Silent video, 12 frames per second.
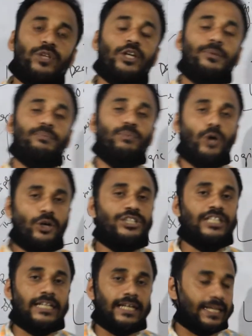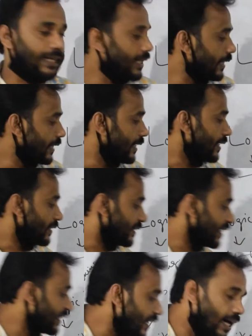more general
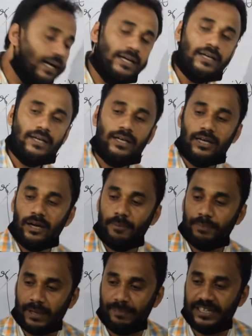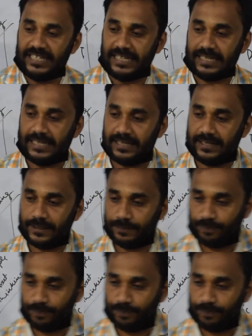than the premises,